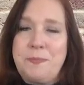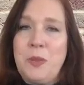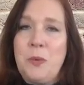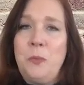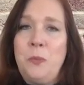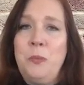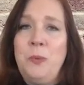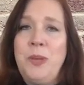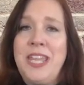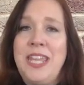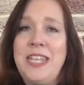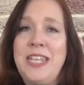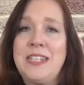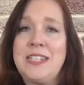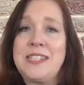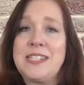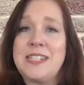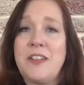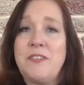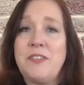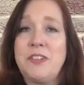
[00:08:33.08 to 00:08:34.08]
We
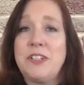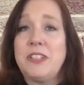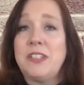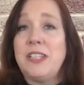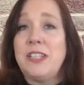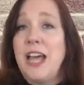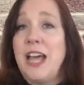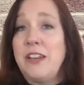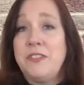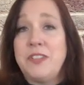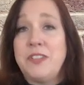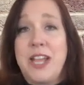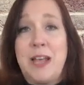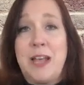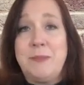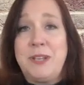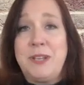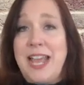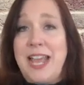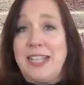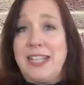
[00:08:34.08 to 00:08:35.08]
discovered a lot of
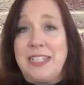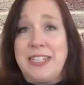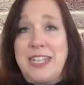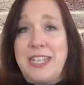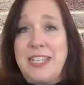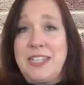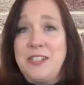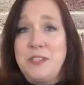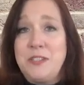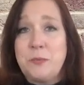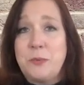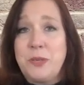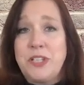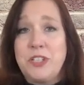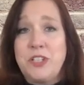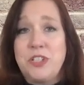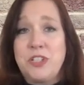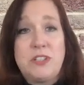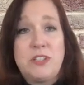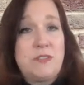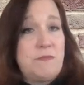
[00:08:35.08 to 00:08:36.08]
commonalities,
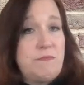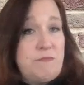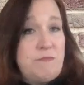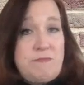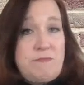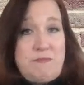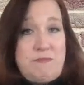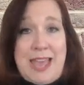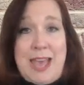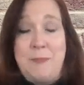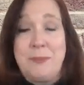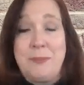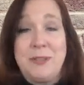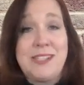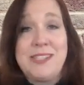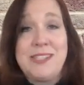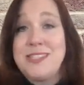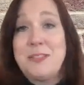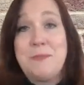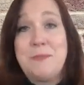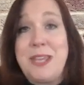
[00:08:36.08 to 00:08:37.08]
which
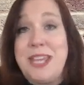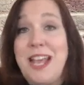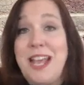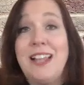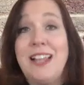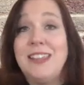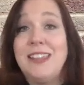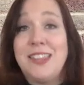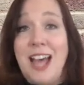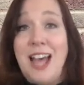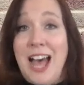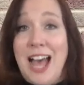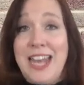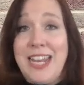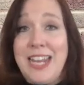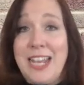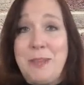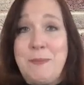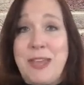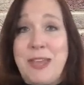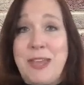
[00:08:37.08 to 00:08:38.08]
happens to me a lot.
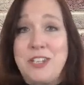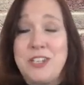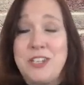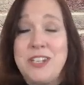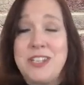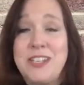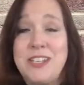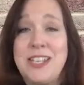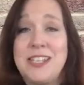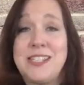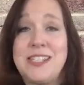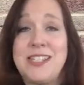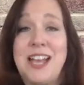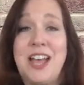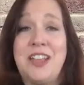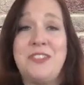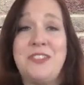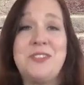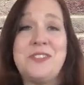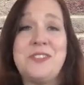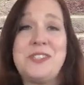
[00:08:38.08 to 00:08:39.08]
I imagine it does
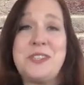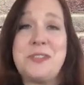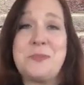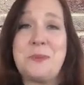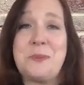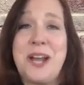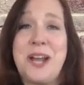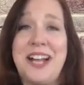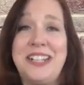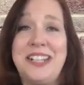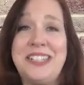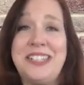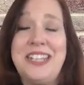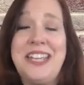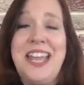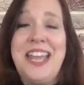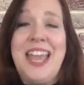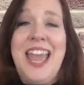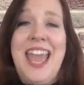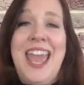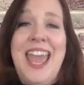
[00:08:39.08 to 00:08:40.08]
to others as well.
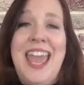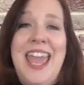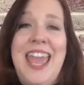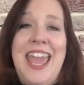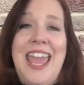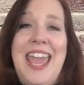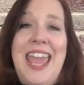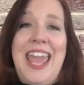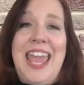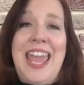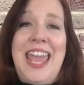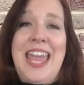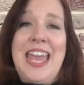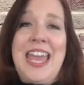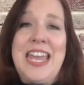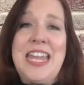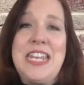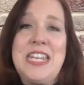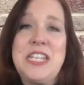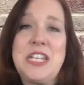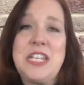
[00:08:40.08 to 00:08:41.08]

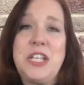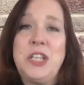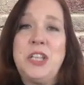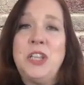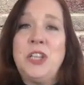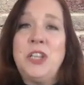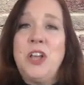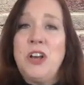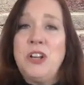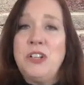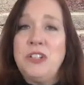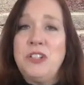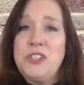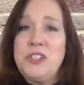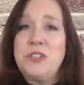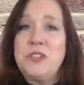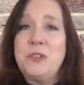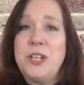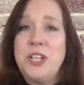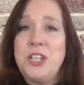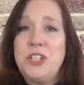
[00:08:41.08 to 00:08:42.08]
And long
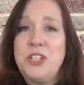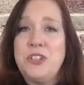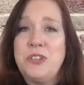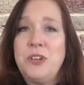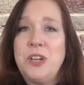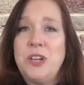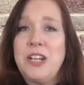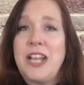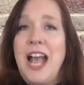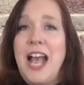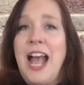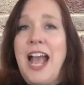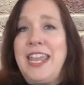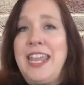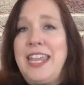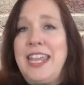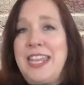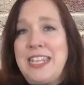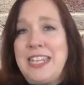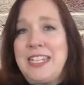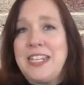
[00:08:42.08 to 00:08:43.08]
story short,
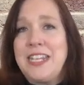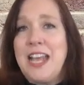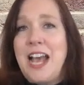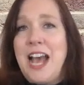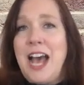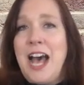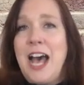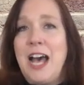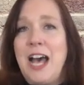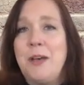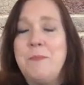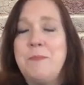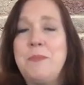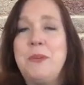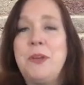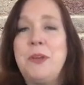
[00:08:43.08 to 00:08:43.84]
I ended up